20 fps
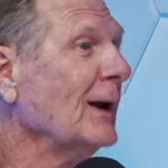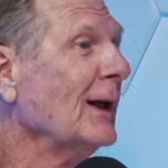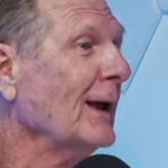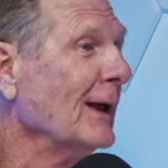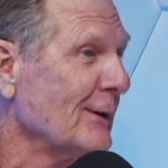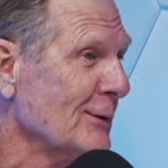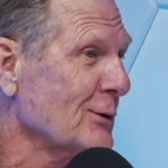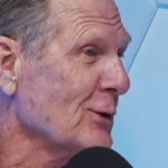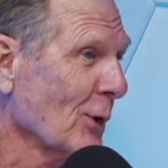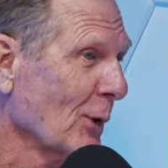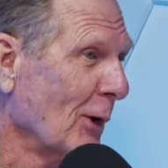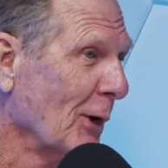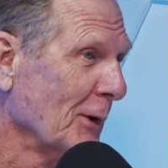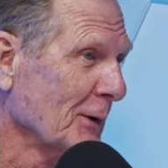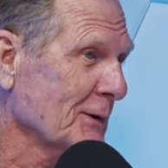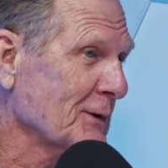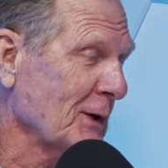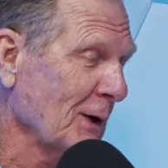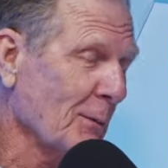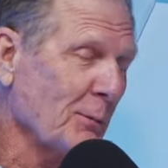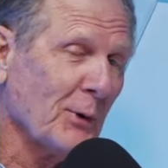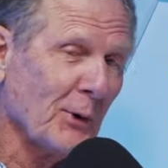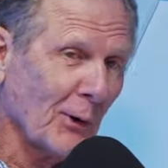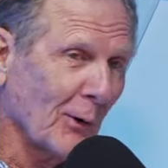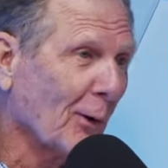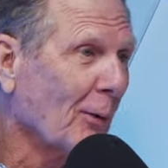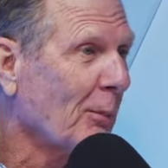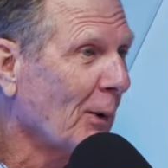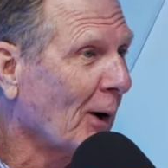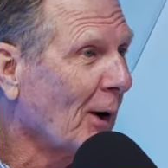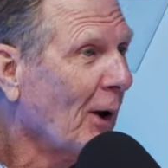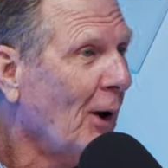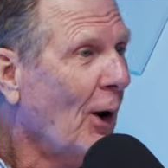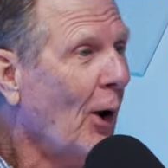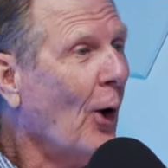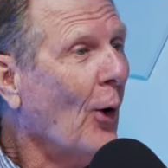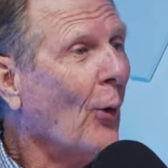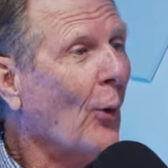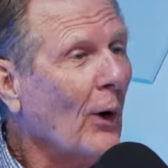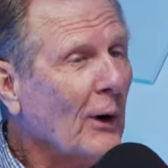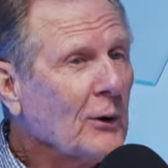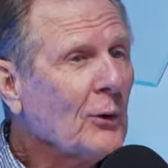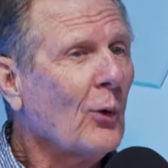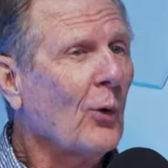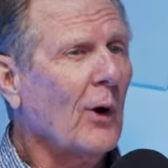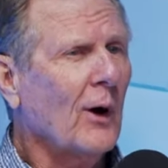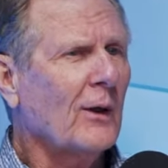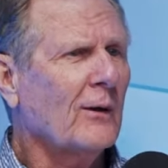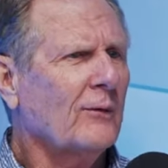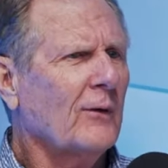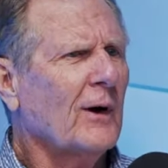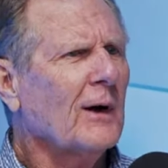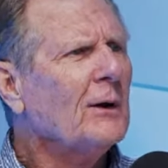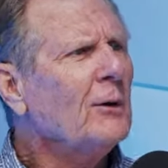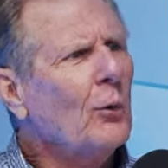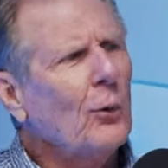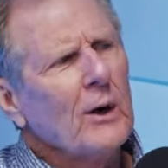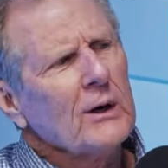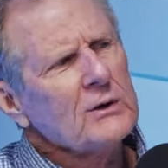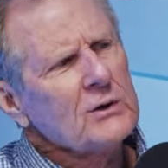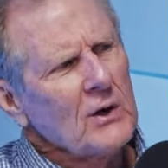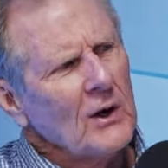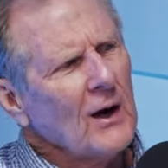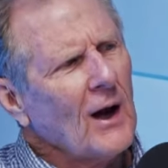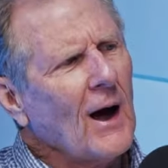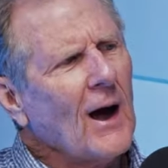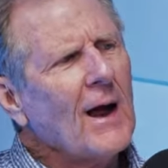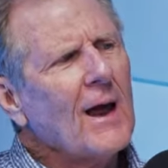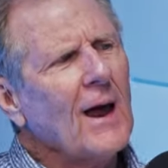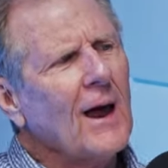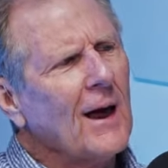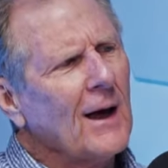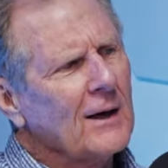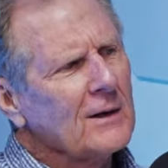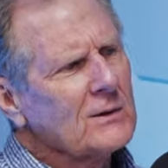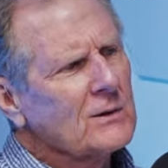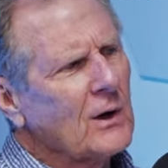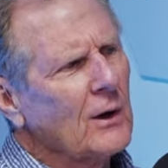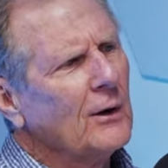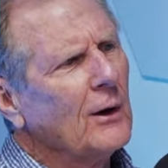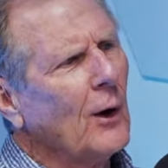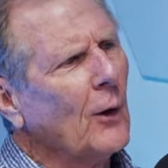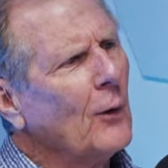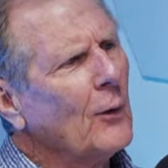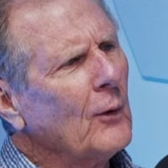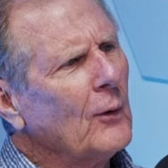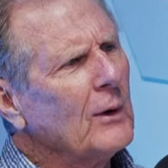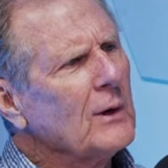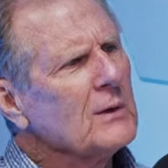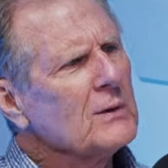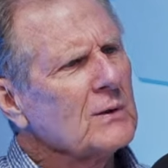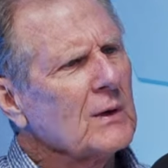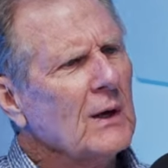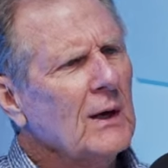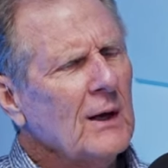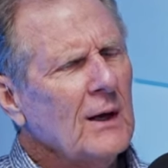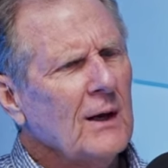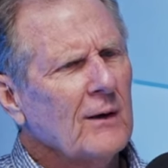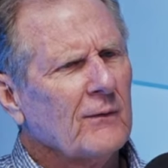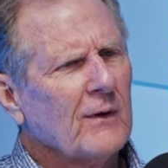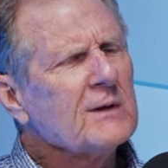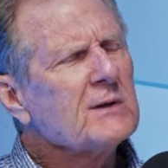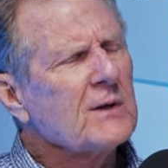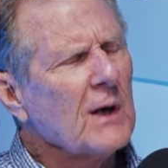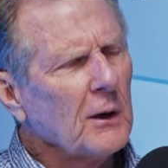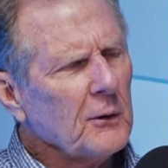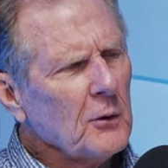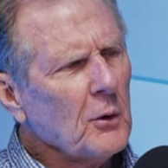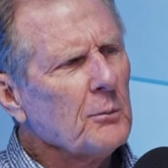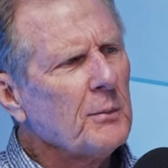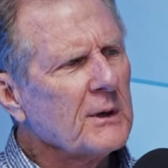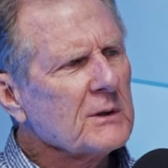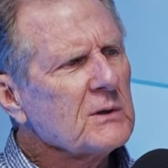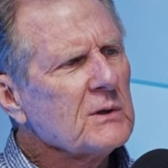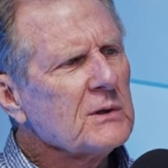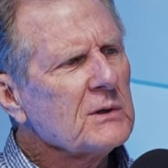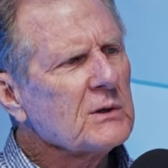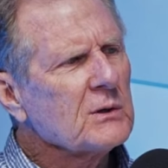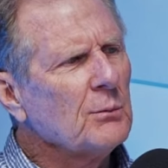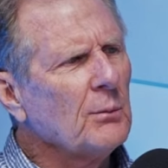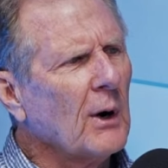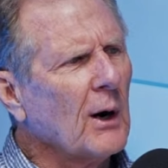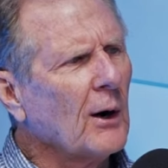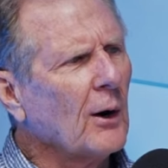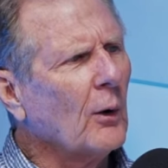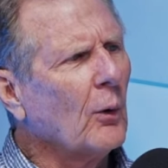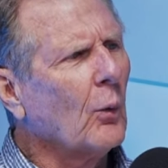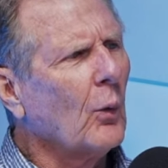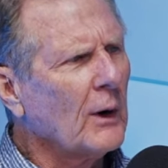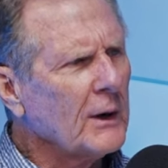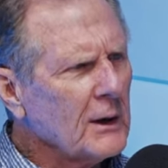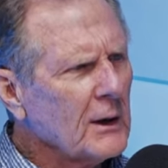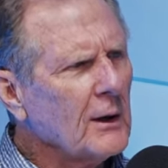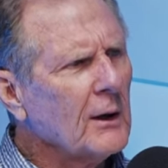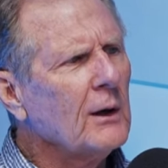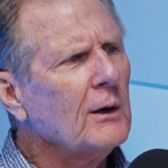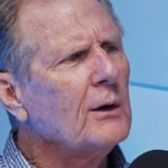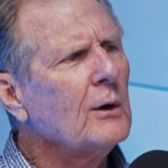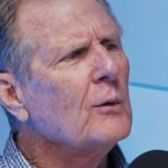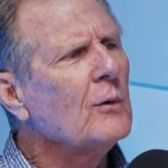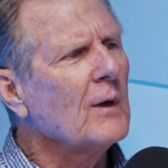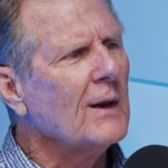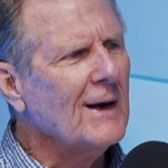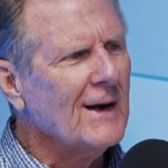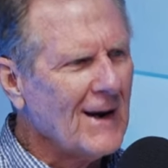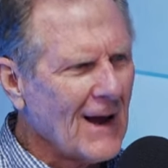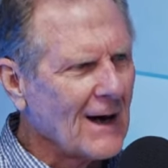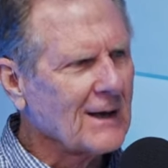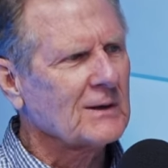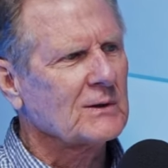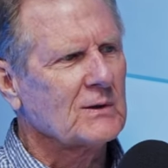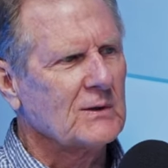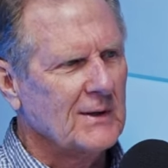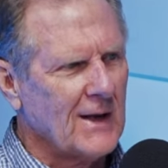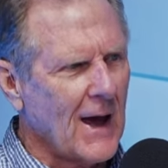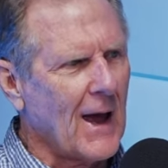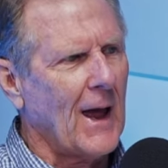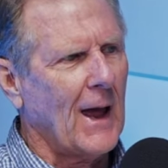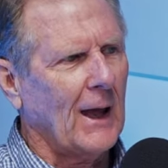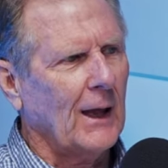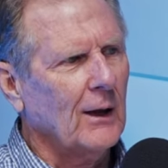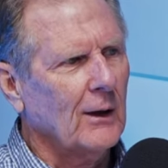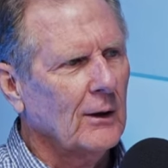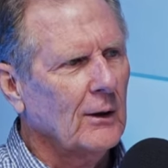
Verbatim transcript: internal tip here, but one qualifying question I ask an owner is, if I sell your business tomorrow, what are you going to do the next day?